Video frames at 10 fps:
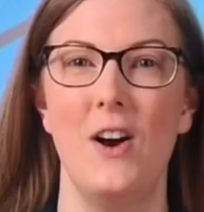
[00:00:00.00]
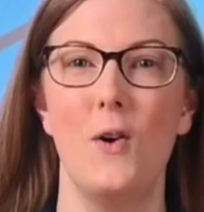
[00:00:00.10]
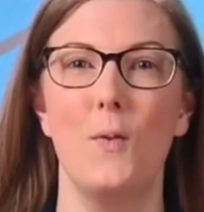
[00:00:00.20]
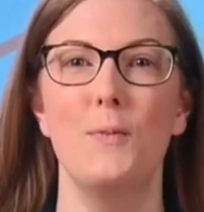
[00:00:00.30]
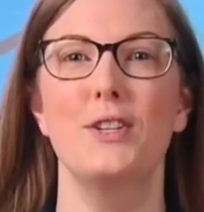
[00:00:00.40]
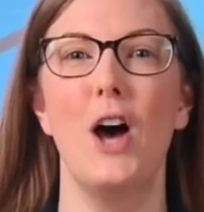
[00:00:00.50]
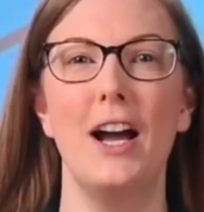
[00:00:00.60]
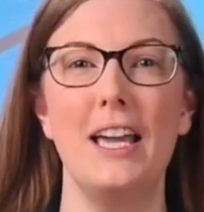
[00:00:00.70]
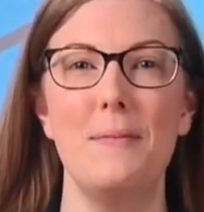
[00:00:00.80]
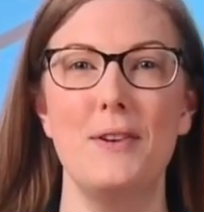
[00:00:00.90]
When we're
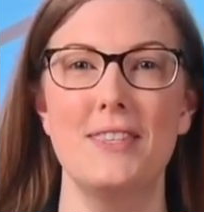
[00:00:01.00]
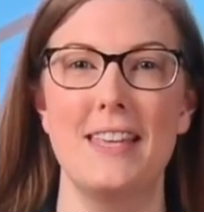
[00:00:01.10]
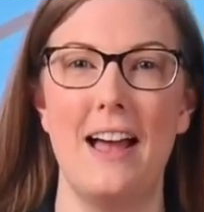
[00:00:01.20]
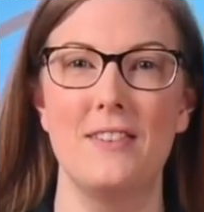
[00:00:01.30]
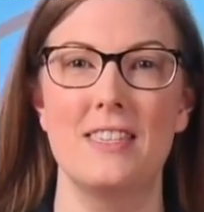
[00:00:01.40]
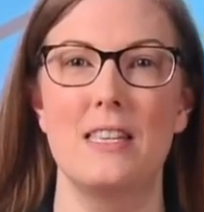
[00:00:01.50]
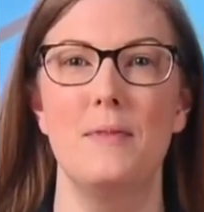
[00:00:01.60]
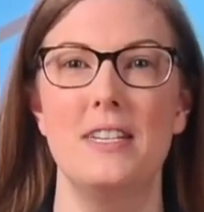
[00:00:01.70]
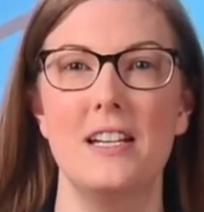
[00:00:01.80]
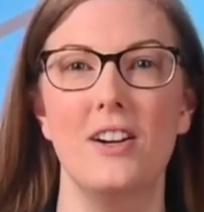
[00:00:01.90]
talking about sounds, the
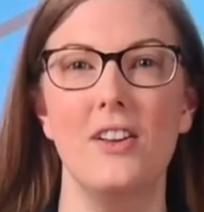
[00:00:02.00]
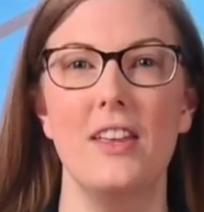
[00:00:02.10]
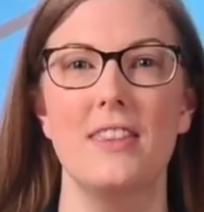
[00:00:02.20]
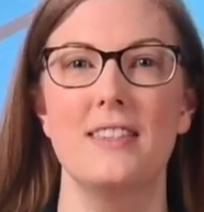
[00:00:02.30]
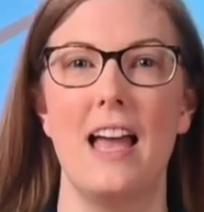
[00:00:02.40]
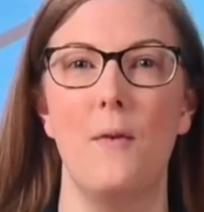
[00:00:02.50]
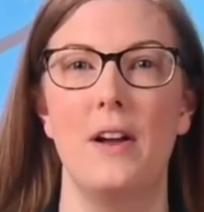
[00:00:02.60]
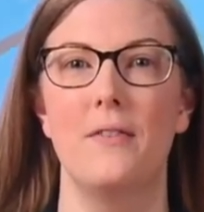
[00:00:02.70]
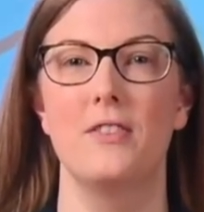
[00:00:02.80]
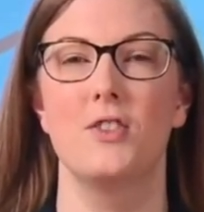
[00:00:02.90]
material that the sound
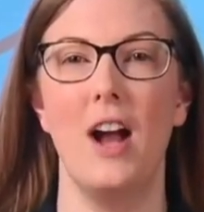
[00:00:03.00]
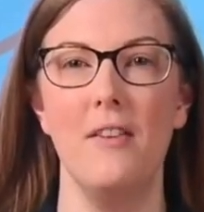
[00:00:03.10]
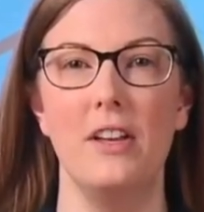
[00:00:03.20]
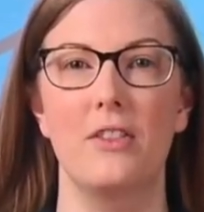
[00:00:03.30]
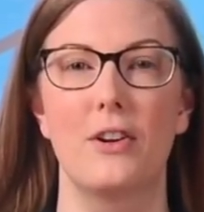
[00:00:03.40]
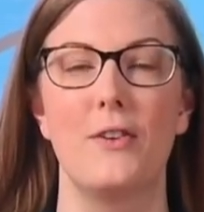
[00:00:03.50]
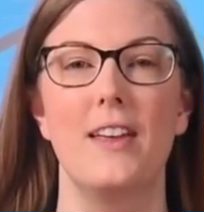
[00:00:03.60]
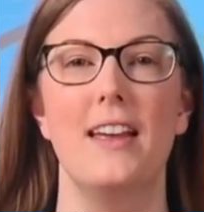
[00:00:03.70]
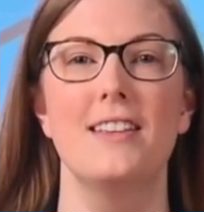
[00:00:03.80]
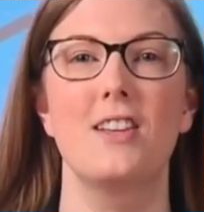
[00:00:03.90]
wave is traveling through
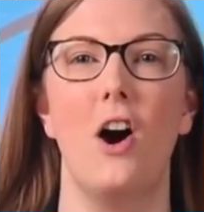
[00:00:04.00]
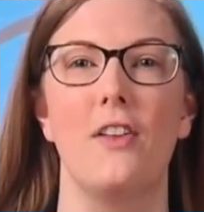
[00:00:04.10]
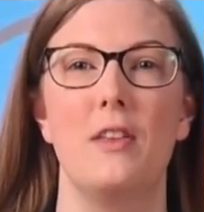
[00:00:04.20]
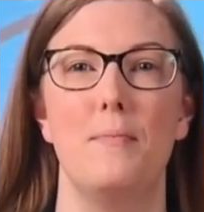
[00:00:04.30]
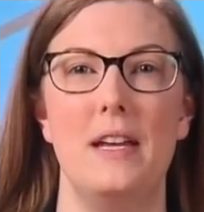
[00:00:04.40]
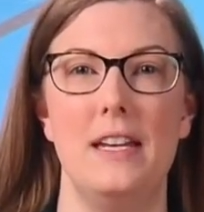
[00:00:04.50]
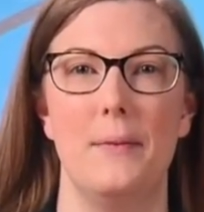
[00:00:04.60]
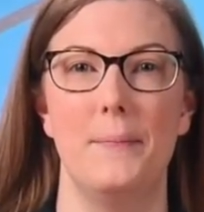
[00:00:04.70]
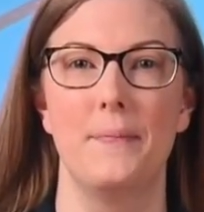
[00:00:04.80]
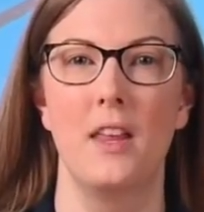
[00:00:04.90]
is called the
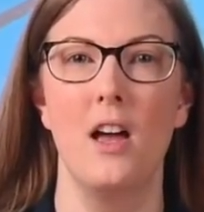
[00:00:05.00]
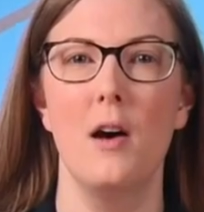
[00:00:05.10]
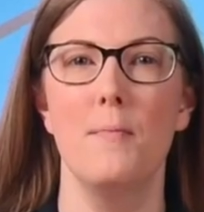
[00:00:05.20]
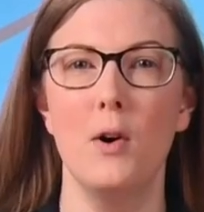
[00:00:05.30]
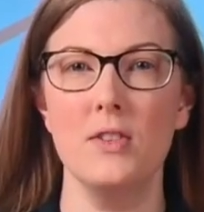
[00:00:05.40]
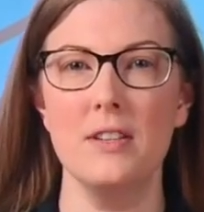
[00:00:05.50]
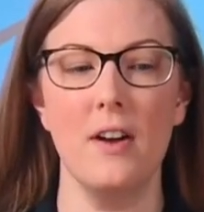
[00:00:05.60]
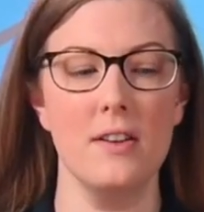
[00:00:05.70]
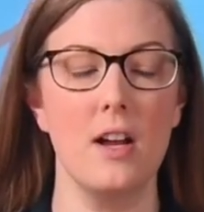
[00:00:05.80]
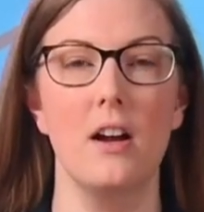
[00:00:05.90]
medium. Most of
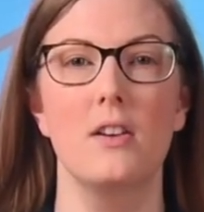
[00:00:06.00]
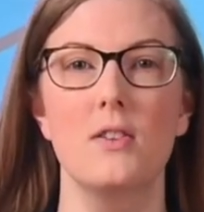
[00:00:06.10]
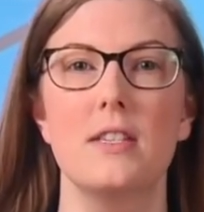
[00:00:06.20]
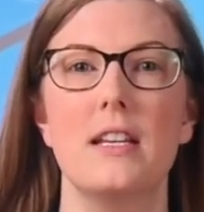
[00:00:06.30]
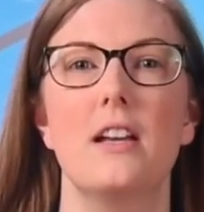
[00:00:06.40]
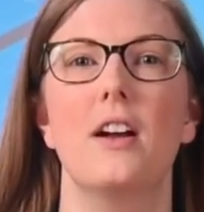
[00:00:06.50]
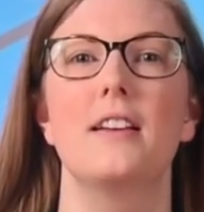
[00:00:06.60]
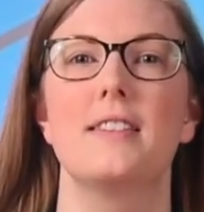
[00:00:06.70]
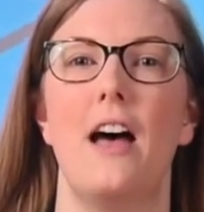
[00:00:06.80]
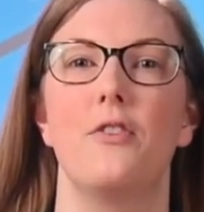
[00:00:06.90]
us are used to hearing
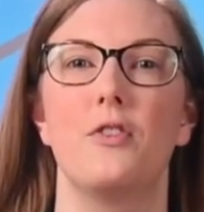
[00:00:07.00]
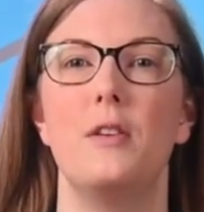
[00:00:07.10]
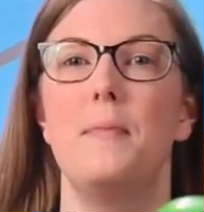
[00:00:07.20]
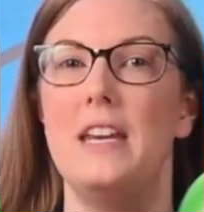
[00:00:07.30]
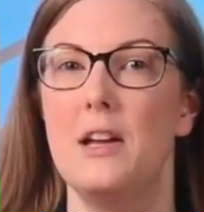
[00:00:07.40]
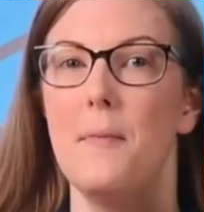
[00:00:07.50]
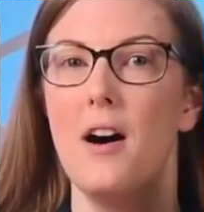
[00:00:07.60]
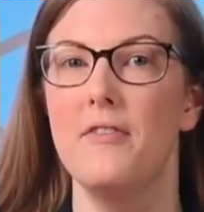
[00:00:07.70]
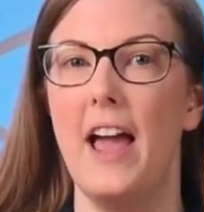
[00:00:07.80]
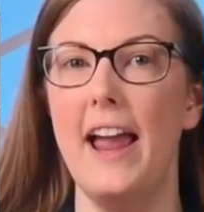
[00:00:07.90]
sound through the medium
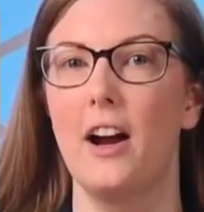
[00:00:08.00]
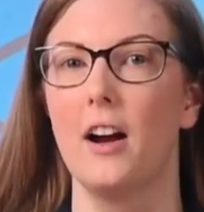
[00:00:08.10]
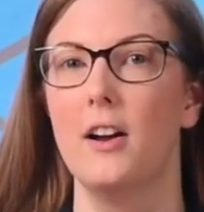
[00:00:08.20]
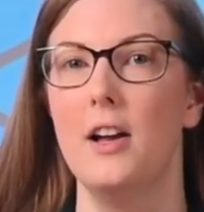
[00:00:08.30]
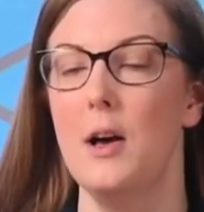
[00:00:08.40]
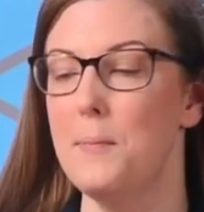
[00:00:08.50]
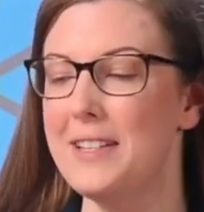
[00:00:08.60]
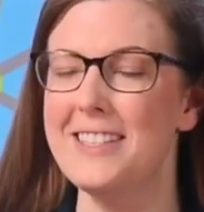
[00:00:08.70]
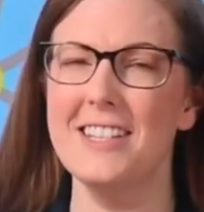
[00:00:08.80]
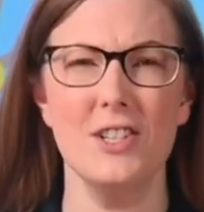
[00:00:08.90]
of air.
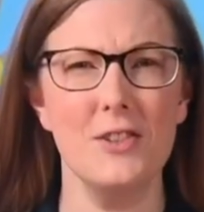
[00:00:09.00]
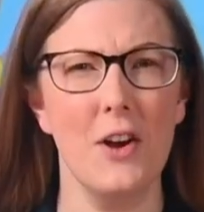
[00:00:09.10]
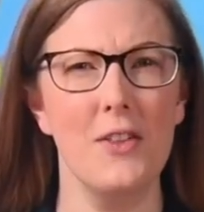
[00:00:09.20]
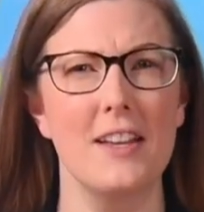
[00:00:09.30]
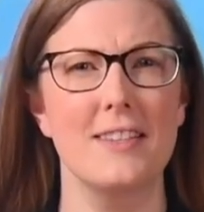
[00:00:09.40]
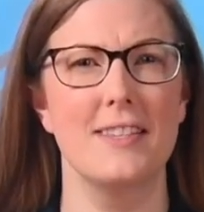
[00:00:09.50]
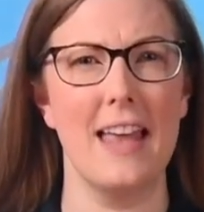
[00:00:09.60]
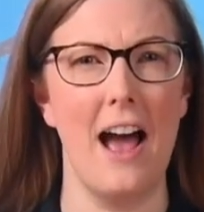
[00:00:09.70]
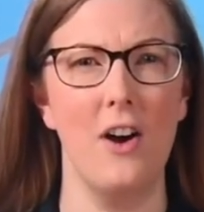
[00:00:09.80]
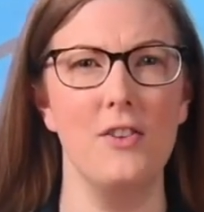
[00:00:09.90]
But did you know that
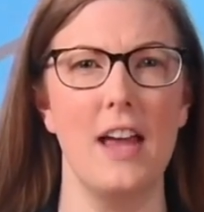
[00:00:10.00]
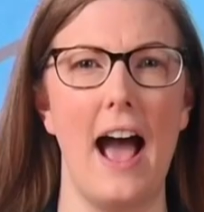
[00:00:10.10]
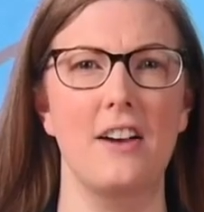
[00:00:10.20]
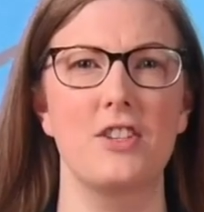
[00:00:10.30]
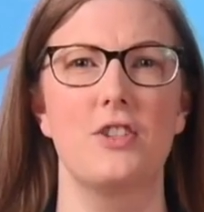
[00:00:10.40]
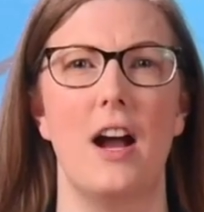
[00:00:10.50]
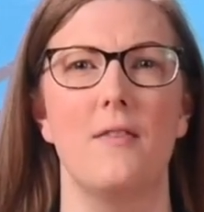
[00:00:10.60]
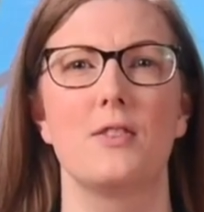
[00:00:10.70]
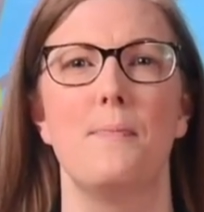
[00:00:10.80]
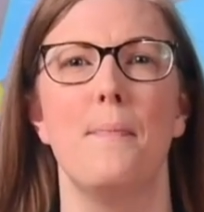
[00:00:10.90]
sound actually
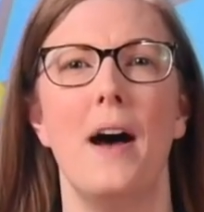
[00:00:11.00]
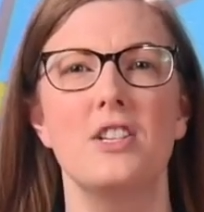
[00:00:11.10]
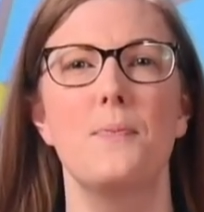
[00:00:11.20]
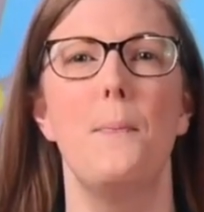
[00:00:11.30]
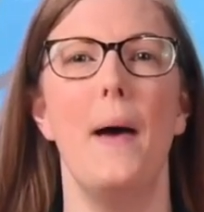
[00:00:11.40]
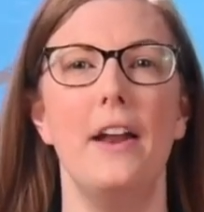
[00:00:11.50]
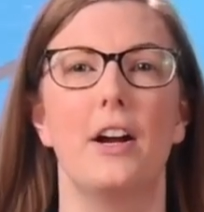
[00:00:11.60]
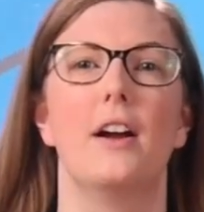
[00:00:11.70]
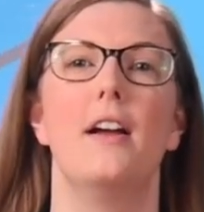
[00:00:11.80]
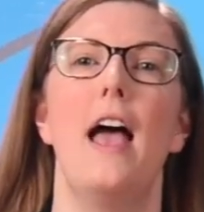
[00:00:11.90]
travels much
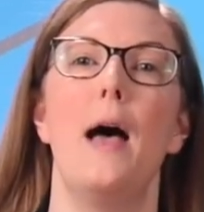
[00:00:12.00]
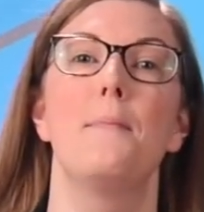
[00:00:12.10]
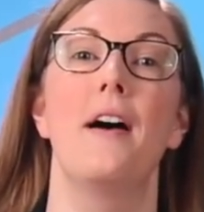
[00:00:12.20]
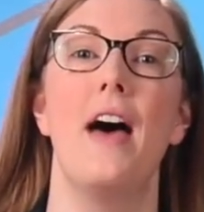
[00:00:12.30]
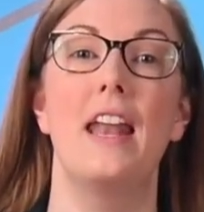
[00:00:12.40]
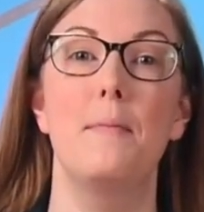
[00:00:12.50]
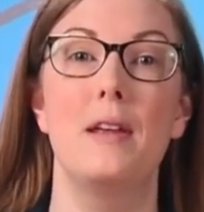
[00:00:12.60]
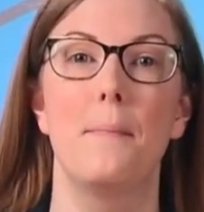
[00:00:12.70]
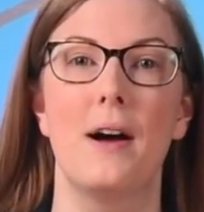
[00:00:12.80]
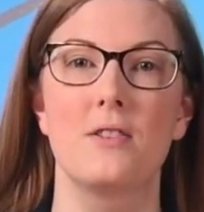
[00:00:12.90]
better, and by that I
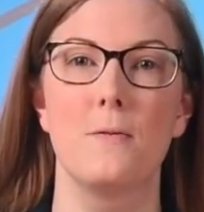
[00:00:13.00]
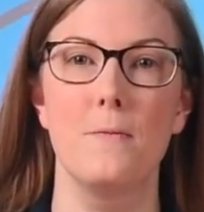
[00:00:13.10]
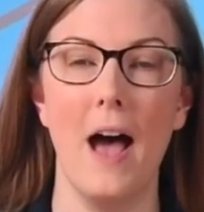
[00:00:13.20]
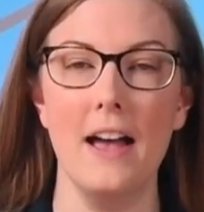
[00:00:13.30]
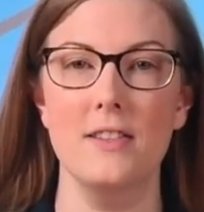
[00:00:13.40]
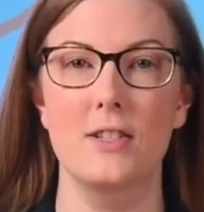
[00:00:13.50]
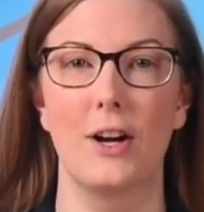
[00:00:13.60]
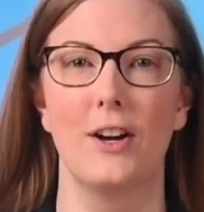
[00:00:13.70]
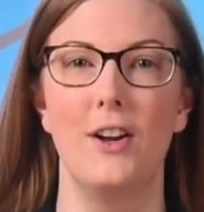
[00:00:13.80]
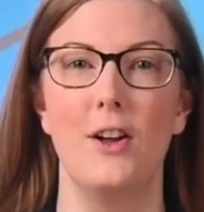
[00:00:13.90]
mean much
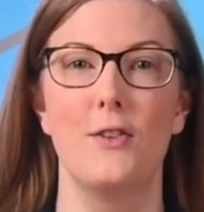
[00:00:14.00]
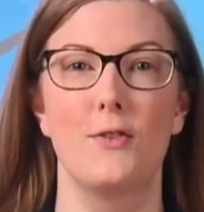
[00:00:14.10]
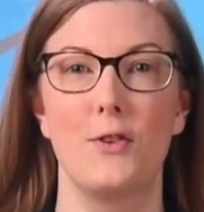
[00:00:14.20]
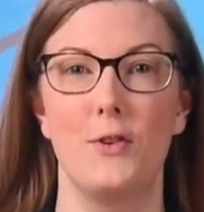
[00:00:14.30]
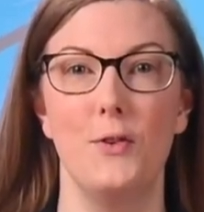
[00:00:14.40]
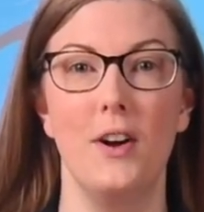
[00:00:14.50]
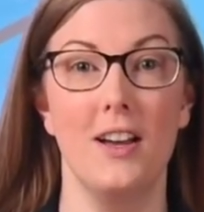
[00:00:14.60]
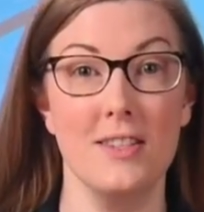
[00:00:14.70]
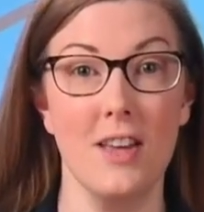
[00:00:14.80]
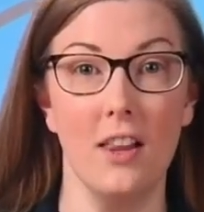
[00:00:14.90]
faster, through
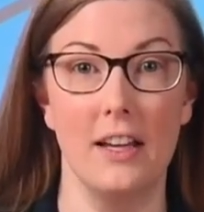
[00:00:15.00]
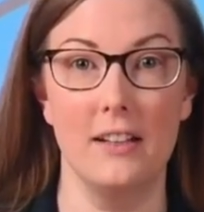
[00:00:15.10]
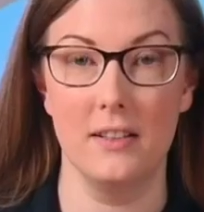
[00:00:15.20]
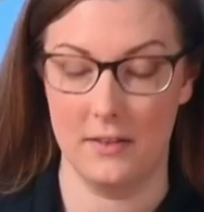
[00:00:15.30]
a solid?